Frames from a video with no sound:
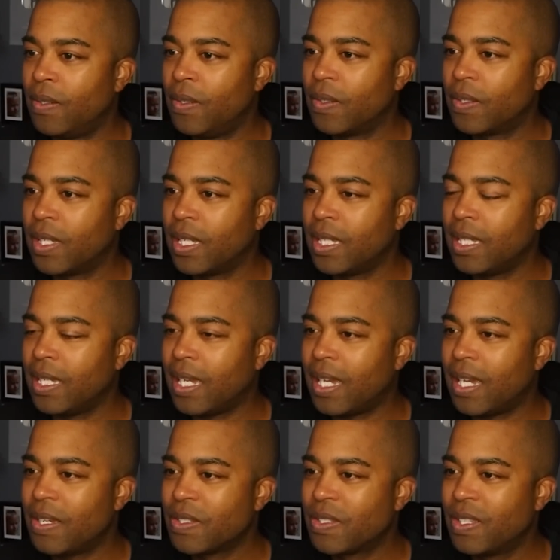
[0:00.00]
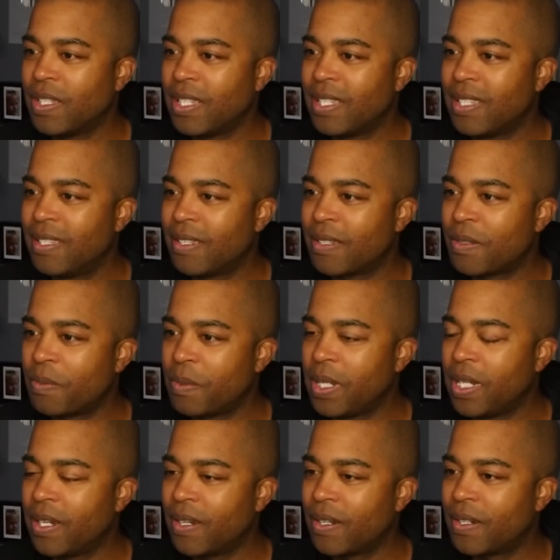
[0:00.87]
Oh, okay, yeah. I was like, he looks
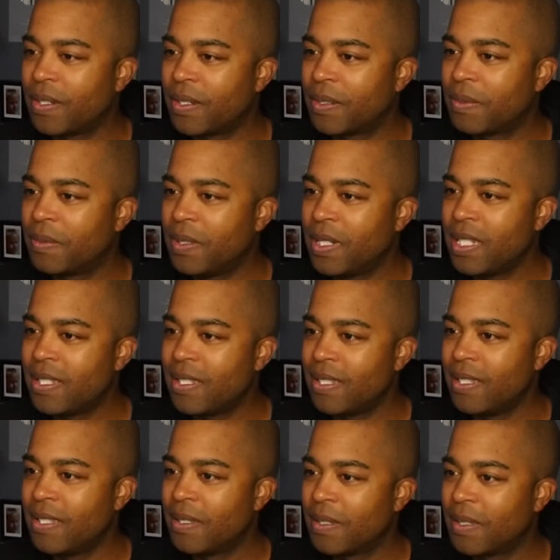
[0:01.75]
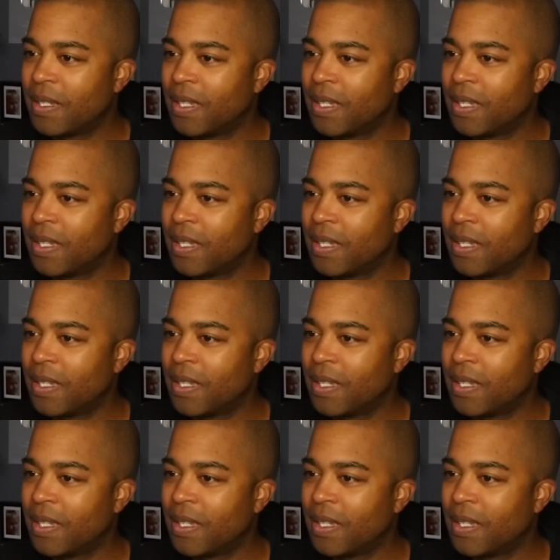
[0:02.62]
weird. What is he?